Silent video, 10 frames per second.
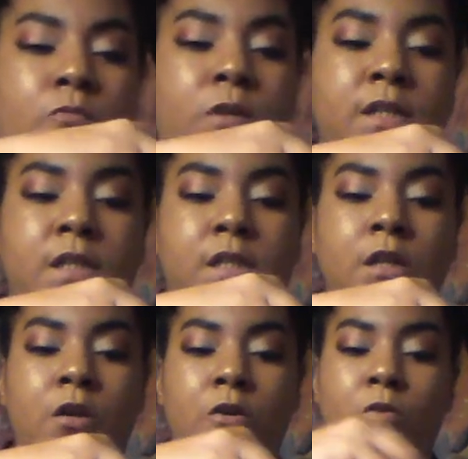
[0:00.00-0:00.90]
What's
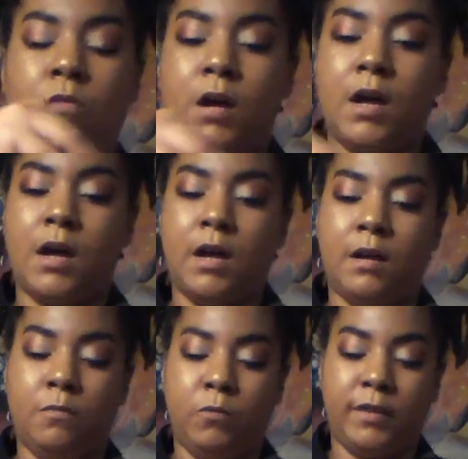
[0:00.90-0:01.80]
so,
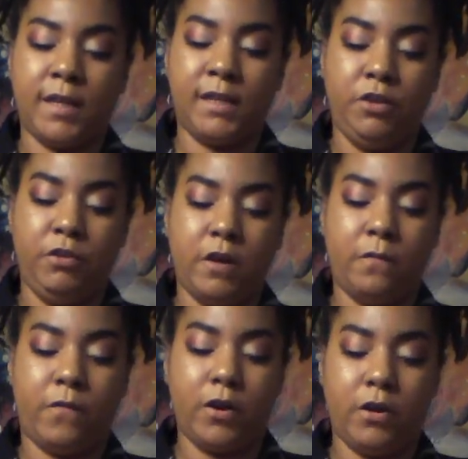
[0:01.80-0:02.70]

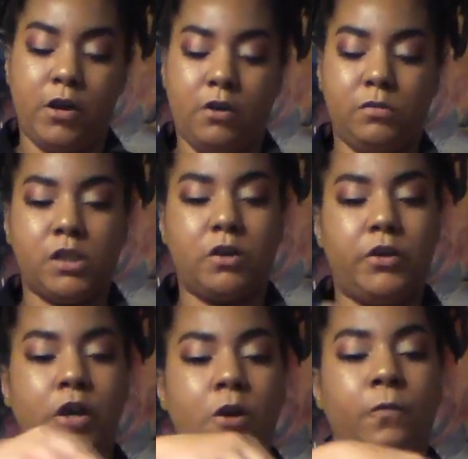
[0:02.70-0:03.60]
Virgos are
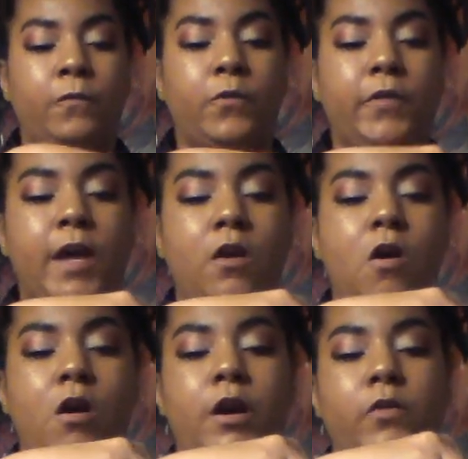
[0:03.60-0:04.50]
known for that
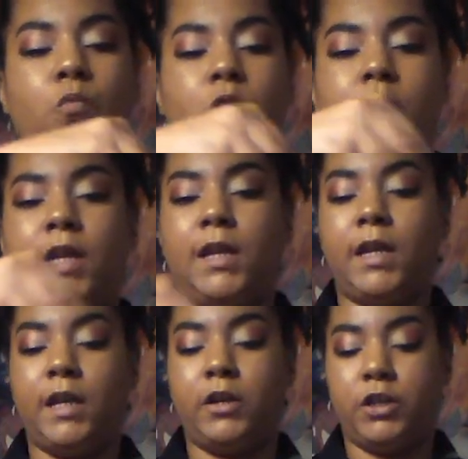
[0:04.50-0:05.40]
hard working
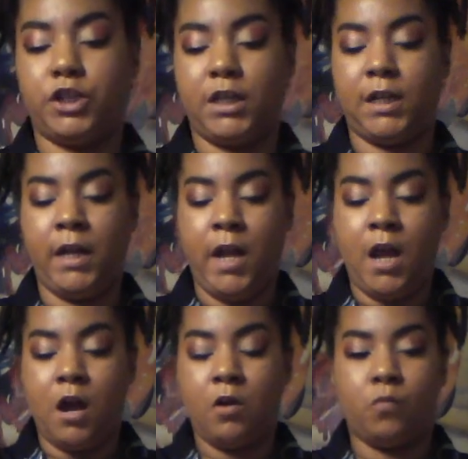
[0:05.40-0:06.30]
energy.
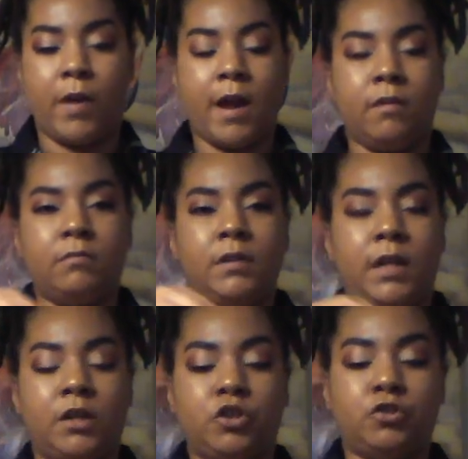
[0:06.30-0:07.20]
Around
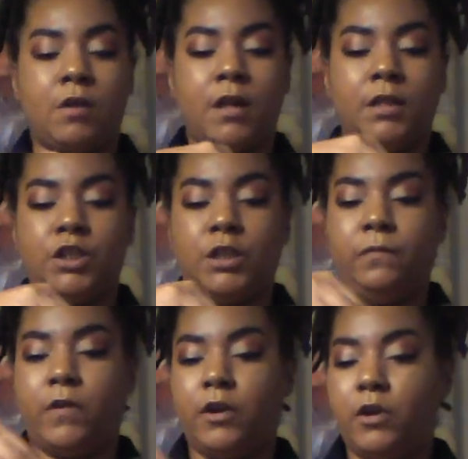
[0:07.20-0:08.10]
in
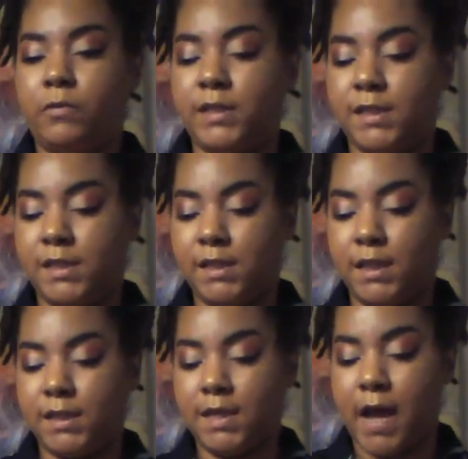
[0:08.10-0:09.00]
astrology, Virgo is the
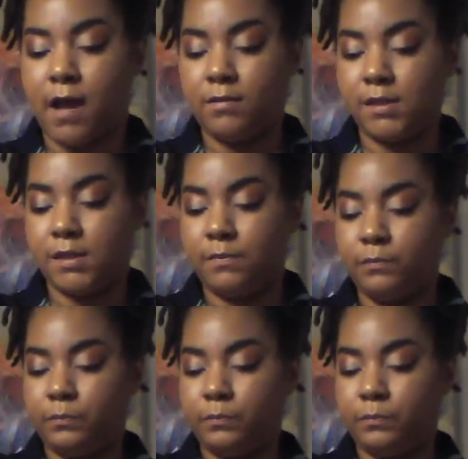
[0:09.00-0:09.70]
6th house.